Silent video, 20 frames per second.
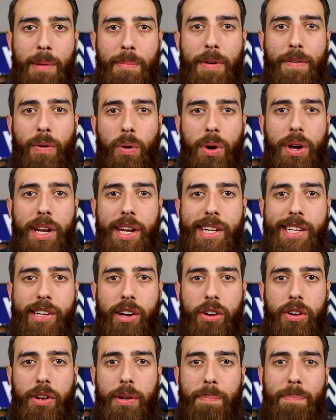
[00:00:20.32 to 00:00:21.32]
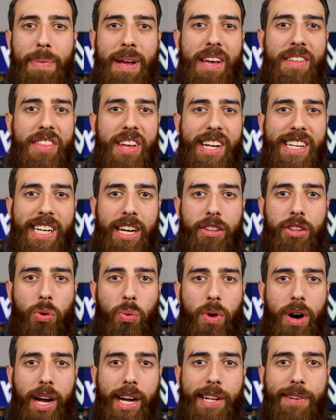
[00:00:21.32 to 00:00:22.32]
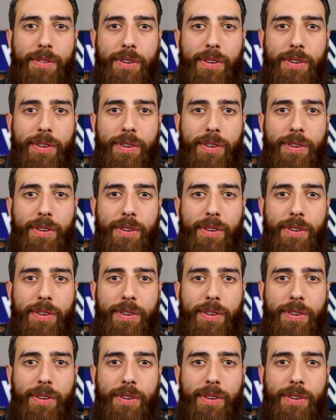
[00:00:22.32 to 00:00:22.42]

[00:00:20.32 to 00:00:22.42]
Before getting started, big thanks out to Wyze